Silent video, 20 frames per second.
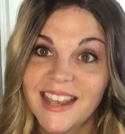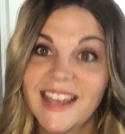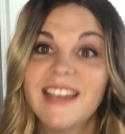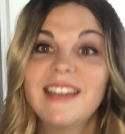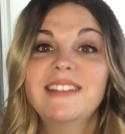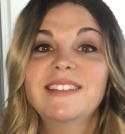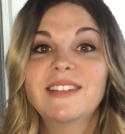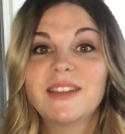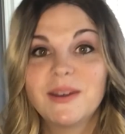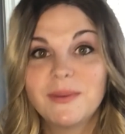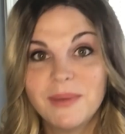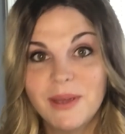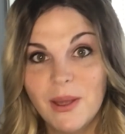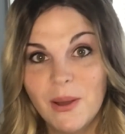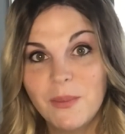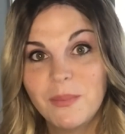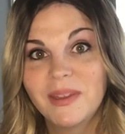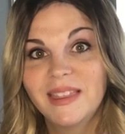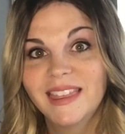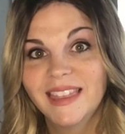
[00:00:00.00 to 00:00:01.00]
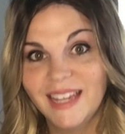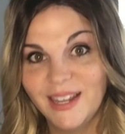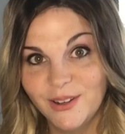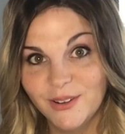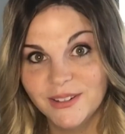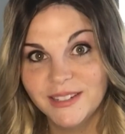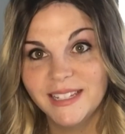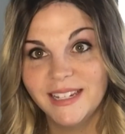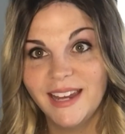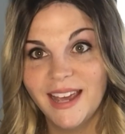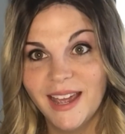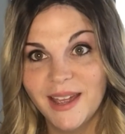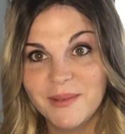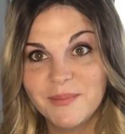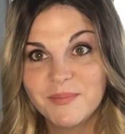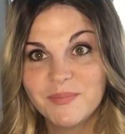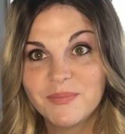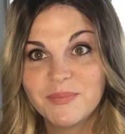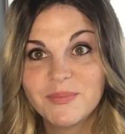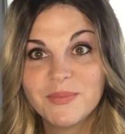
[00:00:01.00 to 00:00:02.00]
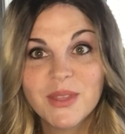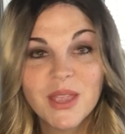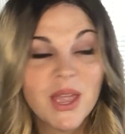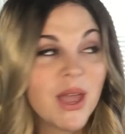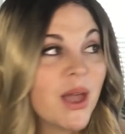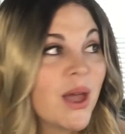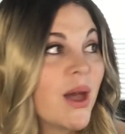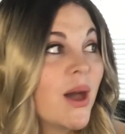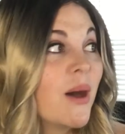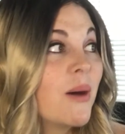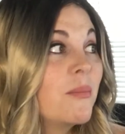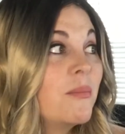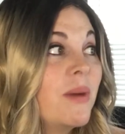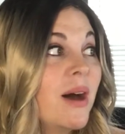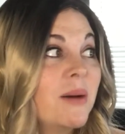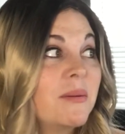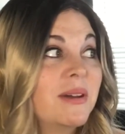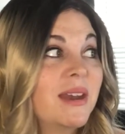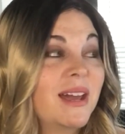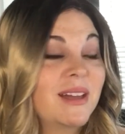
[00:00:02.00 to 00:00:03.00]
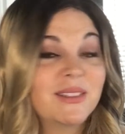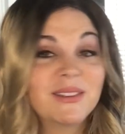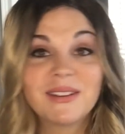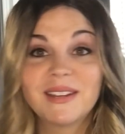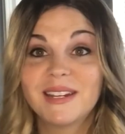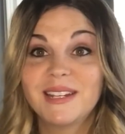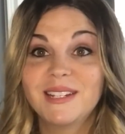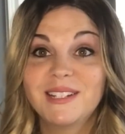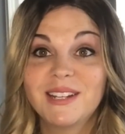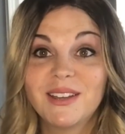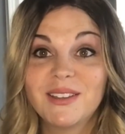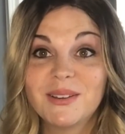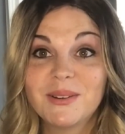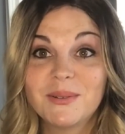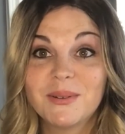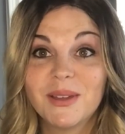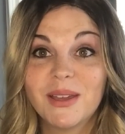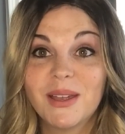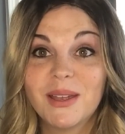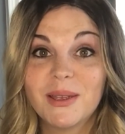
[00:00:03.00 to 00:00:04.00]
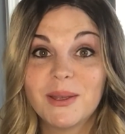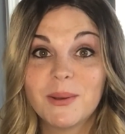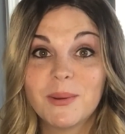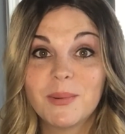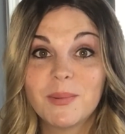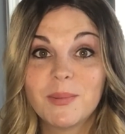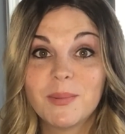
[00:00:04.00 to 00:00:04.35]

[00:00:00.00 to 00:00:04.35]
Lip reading: is going to be open later today. Bob and I look at each other and we're like,